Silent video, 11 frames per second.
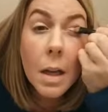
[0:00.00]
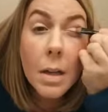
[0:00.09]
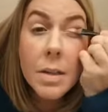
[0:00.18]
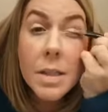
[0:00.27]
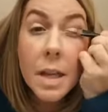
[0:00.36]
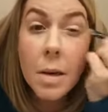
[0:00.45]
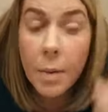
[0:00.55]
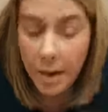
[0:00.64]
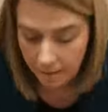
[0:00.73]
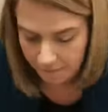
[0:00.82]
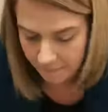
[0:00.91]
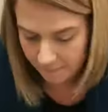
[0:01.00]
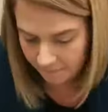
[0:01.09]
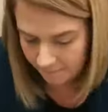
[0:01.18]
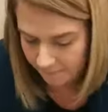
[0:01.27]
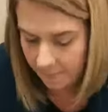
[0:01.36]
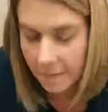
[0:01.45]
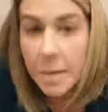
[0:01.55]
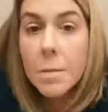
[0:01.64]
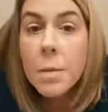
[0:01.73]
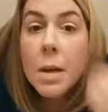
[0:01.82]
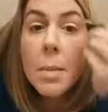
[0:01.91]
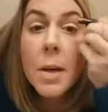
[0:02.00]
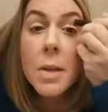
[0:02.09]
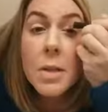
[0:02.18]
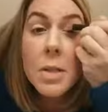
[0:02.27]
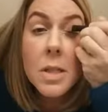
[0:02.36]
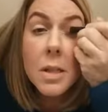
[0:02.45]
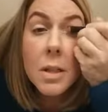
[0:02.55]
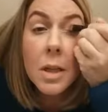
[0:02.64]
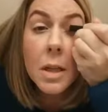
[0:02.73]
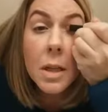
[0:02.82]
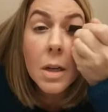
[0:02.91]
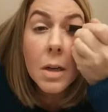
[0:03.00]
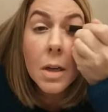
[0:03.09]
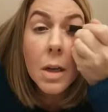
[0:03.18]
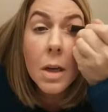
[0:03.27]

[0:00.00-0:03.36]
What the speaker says: It looks kind of wild when I'm not used to looking in here.